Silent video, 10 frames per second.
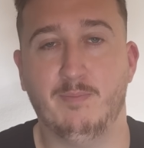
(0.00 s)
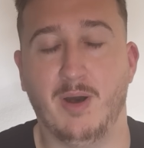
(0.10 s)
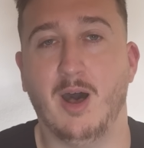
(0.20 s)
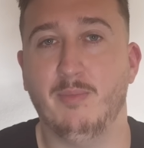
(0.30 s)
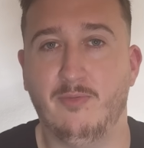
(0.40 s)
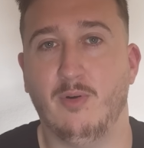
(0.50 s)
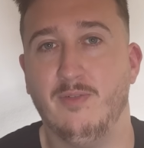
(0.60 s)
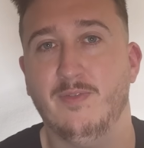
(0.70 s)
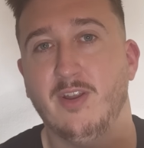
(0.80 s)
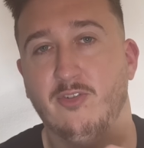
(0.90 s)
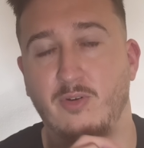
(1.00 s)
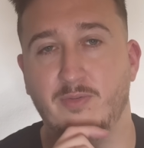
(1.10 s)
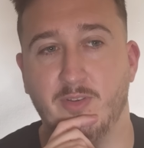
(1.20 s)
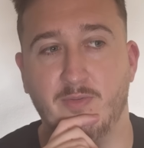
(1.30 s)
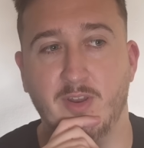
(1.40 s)
But before I finish off
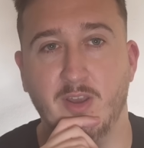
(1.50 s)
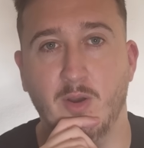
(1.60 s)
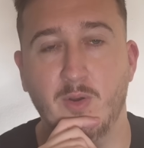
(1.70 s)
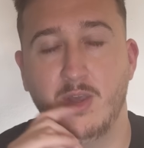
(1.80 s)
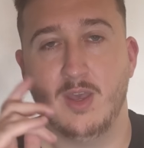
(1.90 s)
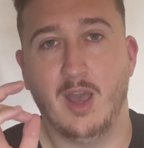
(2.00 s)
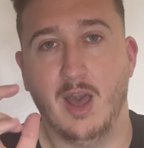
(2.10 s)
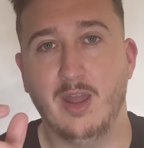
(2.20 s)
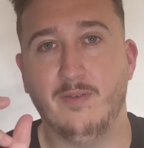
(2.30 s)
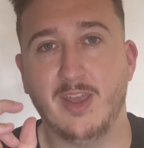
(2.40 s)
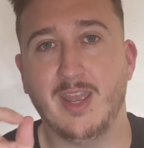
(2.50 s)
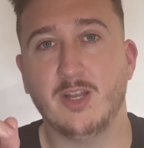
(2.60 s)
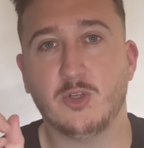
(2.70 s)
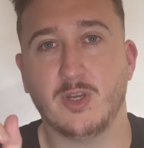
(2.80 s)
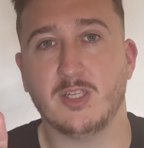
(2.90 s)
this video, another
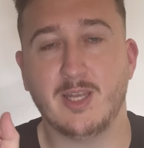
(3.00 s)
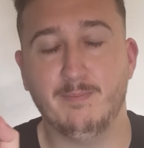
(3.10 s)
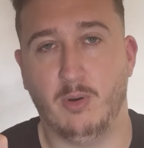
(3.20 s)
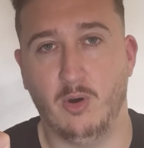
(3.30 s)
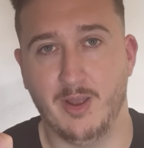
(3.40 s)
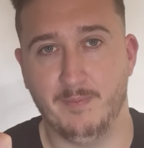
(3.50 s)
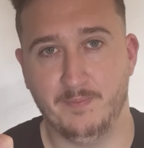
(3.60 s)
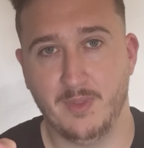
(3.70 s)
interesting point.